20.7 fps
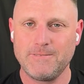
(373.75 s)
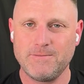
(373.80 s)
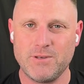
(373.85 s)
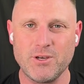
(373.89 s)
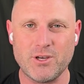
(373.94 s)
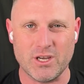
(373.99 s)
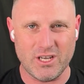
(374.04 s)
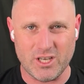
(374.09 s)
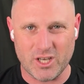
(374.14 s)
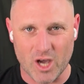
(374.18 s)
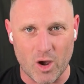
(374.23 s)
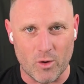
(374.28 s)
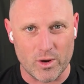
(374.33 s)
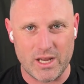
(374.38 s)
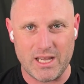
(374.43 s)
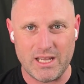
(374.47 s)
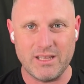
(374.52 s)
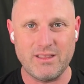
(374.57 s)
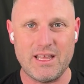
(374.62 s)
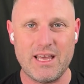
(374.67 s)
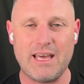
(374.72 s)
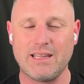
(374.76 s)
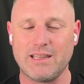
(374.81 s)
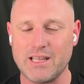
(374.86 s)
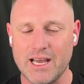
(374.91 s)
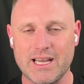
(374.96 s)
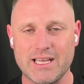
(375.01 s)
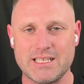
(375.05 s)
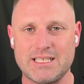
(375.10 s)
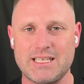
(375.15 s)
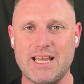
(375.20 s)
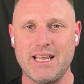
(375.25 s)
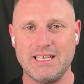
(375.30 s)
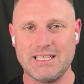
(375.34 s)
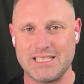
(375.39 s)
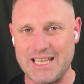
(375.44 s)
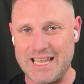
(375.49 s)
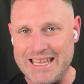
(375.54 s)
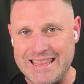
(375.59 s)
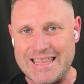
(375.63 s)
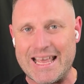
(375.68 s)
You can go in there. Like I said,
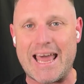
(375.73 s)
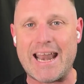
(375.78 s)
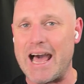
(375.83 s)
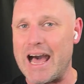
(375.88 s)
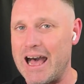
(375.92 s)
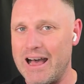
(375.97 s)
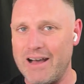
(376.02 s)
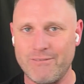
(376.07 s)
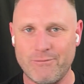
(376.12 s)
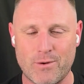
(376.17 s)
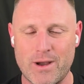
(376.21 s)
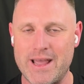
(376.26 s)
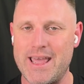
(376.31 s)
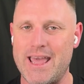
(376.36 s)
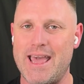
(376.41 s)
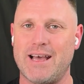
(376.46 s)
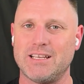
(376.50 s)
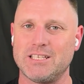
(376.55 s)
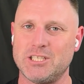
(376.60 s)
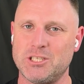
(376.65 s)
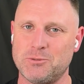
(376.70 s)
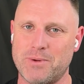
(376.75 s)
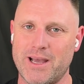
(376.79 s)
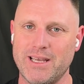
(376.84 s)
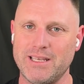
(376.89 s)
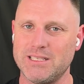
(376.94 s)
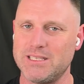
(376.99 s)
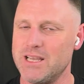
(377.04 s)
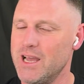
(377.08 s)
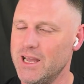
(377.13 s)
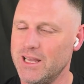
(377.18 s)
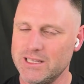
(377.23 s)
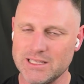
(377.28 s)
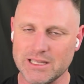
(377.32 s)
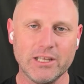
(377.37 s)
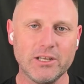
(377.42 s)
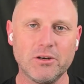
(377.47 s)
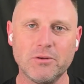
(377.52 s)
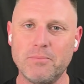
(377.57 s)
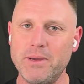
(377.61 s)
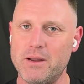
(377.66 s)
it's in that halfway house space, a
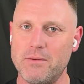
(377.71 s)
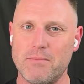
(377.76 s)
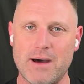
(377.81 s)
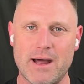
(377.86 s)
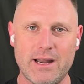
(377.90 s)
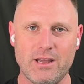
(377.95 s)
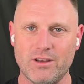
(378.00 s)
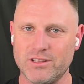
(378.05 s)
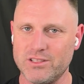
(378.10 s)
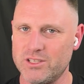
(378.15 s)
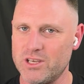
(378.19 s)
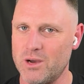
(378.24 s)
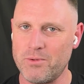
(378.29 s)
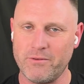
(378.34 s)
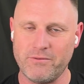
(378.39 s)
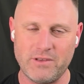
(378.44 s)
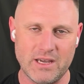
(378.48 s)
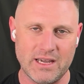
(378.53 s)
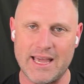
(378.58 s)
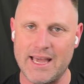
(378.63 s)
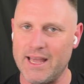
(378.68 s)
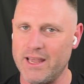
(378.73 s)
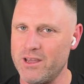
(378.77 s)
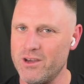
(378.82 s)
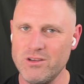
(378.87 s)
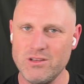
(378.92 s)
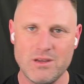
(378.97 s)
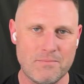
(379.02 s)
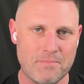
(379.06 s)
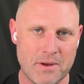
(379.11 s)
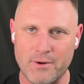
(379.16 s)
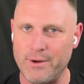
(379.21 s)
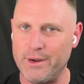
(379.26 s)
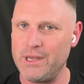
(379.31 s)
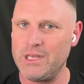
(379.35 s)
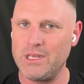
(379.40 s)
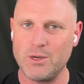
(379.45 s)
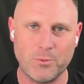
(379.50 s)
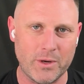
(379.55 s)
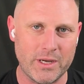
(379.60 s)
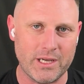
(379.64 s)
little bit of money on top of your Kako, your Berry,
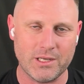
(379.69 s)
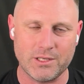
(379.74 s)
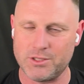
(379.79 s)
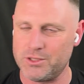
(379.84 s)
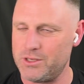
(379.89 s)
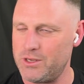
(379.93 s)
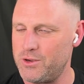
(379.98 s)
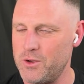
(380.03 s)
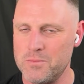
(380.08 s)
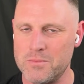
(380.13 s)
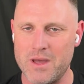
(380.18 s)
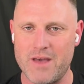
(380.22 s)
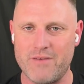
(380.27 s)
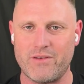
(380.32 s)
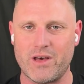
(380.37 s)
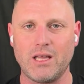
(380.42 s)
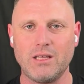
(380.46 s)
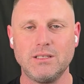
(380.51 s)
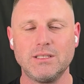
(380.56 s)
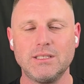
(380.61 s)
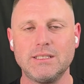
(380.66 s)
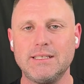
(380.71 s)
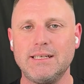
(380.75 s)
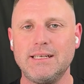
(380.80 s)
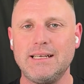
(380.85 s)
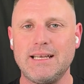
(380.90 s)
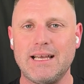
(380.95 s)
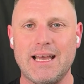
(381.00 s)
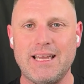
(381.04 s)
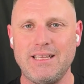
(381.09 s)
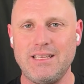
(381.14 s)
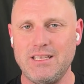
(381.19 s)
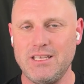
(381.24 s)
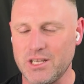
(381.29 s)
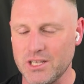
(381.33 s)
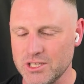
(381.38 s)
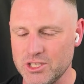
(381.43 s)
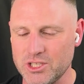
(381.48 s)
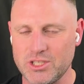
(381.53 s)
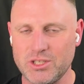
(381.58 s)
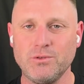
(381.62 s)
your Wicks, your whomever, and you
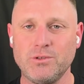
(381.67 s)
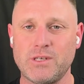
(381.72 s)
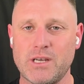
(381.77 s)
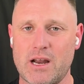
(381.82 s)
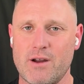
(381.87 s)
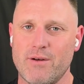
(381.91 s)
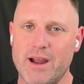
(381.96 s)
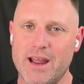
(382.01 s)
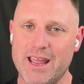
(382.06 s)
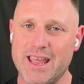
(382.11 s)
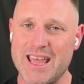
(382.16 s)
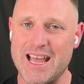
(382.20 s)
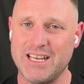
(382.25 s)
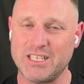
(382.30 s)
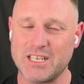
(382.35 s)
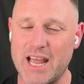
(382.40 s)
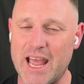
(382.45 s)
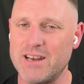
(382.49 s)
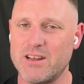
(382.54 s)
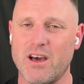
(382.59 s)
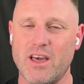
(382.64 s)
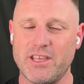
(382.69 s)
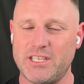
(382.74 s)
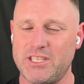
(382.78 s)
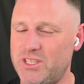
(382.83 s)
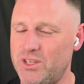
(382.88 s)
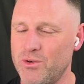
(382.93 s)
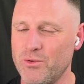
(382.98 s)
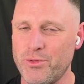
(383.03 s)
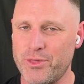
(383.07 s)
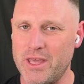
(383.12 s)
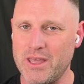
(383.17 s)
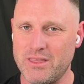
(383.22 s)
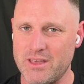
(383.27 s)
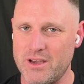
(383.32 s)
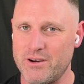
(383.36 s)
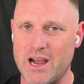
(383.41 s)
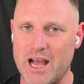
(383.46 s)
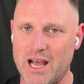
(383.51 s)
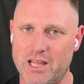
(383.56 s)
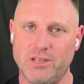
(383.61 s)
can still generate cash. And I still think
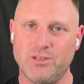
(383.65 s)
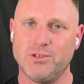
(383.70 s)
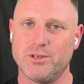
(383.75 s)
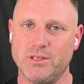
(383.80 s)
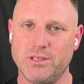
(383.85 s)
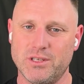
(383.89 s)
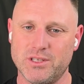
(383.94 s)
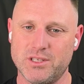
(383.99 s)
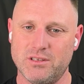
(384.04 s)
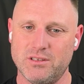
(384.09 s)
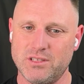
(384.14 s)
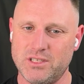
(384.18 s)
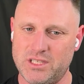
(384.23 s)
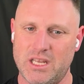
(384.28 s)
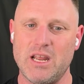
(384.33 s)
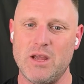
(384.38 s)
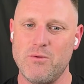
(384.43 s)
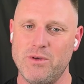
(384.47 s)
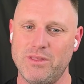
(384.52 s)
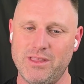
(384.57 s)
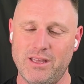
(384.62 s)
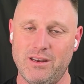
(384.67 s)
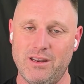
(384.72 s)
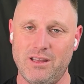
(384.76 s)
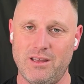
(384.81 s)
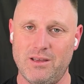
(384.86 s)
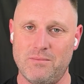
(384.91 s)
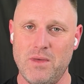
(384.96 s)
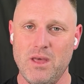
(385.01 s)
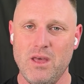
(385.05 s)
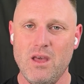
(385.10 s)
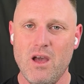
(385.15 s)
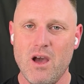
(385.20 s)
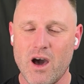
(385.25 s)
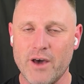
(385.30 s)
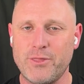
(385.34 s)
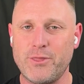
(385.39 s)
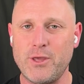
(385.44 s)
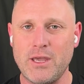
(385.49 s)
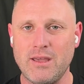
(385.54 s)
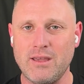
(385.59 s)
there are hundreds sitting within him.
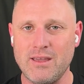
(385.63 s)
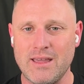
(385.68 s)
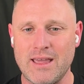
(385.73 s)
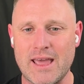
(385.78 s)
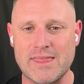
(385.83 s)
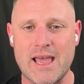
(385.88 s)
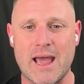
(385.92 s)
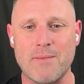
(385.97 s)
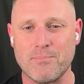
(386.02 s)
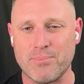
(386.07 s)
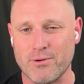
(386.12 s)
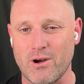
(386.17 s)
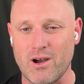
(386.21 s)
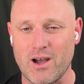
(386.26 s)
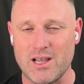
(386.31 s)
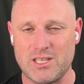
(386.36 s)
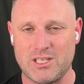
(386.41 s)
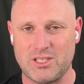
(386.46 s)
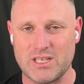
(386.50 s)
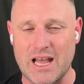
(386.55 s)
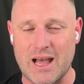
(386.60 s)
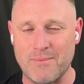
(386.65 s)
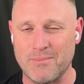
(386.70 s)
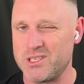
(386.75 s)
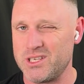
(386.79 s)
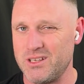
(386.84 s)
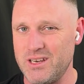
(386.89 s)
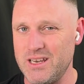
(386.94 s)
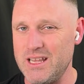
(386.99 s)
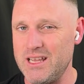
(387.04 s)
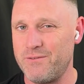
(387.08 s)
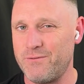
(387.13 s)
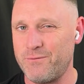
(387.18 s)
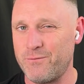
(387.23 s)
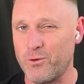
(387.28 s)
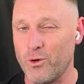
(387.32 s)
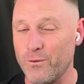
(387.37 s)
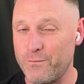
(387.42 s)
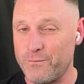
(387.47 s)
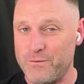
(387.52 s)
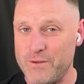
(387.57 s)
I think he could get that price up to near
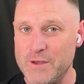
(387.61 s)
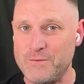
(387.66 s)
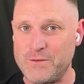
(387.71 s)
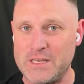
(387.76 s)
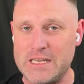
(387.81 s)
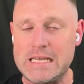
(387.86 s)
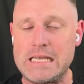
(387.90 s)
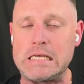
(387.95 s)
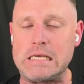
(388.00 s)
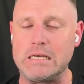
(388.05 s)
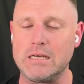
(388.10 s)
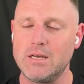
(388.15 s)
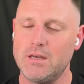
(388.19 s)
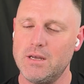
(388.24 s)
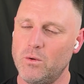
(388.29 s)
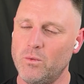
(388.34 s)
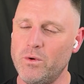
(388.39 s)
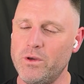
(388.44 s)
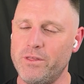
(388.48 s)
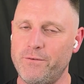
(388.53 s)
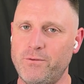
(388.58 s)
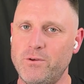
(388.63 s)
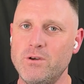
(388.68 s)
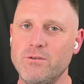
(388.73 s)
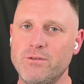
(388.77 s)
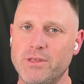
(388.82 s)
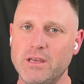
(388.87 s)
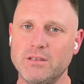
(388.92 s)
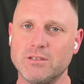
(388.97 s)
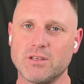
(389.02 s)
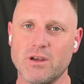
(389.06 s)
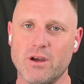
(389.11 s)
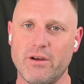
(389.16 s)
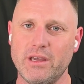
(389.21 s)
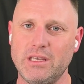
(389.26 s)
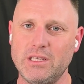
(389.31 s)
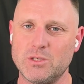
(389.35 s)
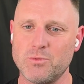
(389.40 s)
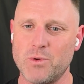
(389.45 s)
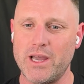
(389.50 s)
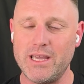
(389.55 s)
450 with a few things going
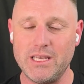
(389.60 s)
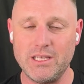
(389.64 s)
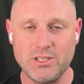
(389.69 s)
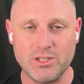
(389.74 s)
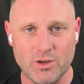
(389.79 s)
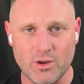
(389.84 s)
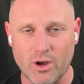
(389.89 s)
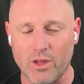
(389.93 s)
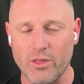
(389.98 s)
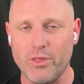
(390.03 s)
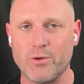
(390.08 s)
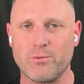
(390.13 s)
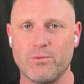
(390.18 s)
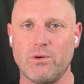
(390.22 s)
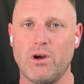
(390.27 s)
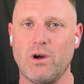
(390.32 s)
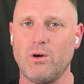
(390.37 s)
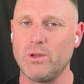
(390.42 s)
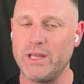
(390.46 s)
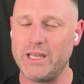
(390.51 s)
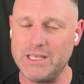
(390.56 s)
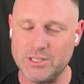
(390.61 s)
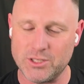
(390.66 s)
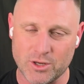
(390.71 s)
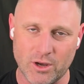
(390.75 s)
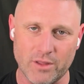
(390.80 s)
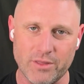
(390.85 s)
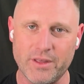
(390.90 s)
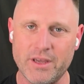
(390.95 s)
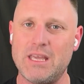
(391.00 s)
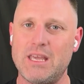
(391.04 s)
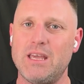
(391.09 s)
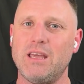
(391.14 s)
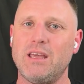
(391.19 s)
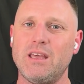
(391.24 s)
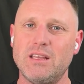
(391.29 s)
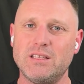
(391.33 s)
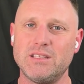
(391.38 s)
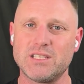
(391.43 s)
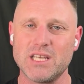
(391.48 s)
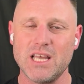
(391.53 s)
his way. He's got the role, he's got the
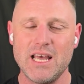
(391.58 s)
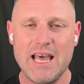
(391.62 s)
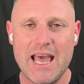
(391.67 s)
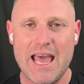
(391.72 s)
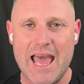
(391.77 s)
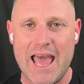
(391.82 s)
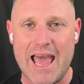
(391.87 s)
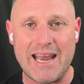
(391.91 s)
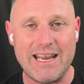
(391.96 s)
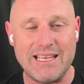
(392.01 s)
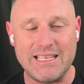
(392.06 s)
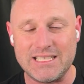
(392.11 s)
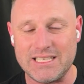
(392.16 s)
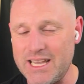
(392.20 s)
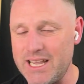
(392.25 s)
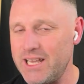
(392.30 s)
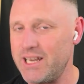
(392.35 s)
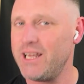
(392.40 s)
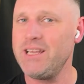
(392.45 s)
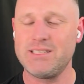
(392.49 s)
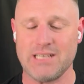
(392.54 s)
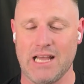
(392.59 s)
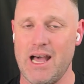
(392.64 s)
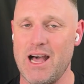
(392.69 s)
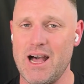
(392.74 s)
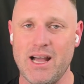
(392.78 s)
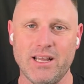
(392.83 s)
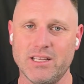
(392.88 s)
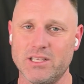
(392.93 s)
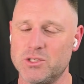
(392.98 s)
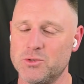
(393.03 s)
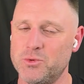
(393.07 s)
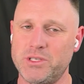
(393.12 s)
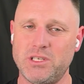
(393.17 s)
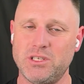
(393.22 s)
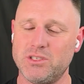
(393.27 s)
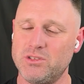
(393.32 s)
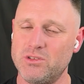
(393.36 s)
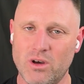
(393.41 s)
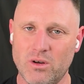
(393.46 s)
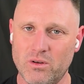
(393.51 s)
kick-ins, and he's hitting targets, which
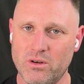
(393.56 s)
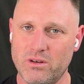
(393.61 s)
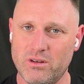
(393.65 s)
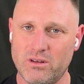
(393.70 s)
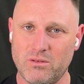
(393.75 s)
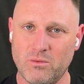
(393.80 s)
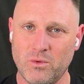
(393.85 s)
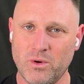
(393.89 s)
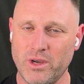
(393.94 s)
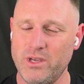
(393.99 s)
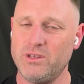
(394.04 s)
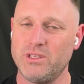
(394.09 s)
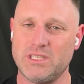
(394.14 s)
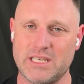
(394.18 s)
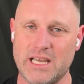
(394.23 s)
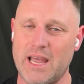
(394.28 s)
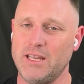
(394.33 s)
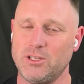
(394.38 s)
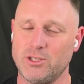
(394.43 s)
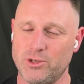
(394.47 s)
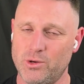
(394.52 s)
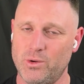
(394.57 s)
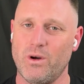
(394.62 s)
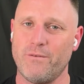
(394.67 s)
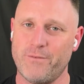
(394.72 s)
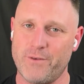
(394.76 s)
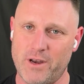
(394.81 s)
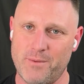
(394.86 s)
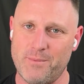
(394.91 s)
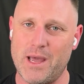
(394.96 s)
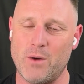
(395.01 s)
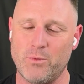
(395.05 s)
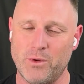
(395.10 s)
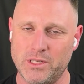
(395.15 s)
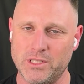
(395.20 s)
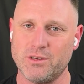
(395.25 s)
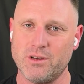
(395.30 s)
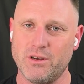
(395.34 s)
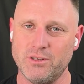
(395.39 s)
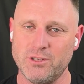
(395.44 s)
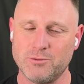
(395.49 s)
is not what you could say too often about
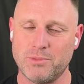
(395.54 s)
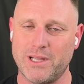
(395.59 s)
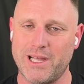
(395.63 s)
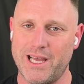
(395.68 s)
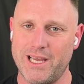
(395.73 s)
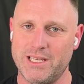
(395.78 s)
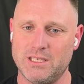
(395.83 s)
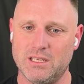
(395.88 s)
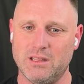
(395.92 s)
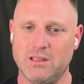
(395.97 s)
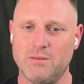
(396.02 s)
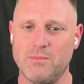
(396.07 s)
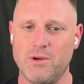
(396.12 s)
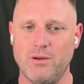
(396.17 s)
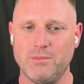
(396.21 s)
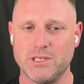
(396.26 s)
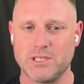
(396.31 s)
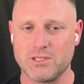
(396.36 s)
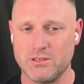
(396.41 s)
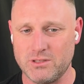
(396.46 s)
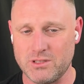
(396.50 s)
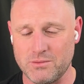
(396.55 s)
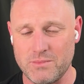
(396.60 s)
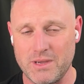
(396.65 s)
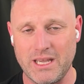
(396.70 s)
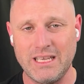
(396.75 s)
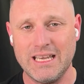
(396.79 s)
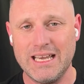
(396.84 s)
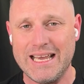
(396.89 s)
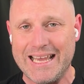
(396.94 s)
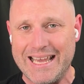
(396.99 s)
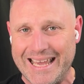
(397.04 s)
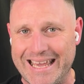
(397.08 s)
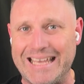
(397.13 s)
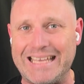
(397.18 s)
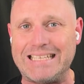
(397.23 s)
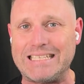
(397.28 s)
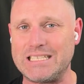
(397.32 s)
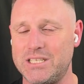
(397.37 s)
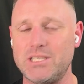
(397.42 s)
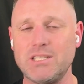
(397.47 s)
West Coast players at the moment. So to me,
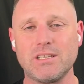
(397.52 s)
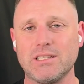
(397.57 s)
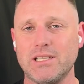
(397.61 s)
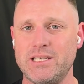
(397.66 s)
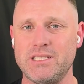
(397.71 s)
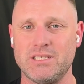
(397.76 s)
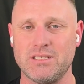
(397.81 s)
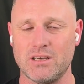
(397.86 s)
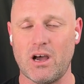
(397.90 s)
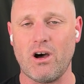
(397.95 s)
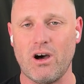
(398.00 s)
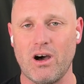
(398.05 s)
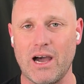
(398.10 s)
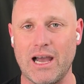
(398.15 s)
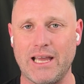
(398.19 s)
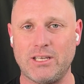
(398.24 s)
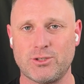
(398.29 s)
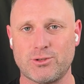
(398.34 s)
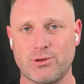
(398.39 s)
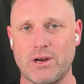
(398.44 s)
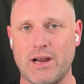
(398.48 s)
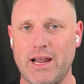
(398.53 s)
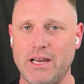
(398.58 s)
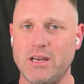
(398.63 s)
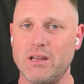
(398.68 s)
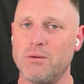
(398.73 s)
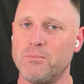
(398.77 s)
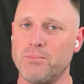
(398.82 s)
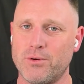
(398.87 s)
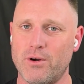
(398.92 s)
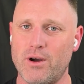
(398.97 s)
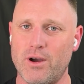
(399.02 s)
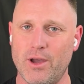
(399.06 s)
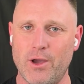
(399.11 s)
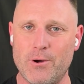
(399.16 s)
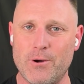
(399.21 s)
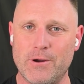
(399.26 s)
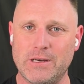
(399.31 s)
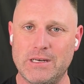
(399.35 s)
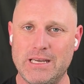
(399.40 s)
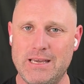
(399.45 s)
he still is a high trade
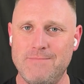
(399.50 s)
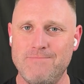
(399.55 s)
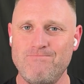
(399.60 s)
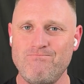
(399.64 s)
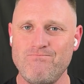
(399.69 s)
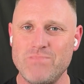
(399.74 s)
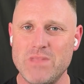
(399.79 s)
priority.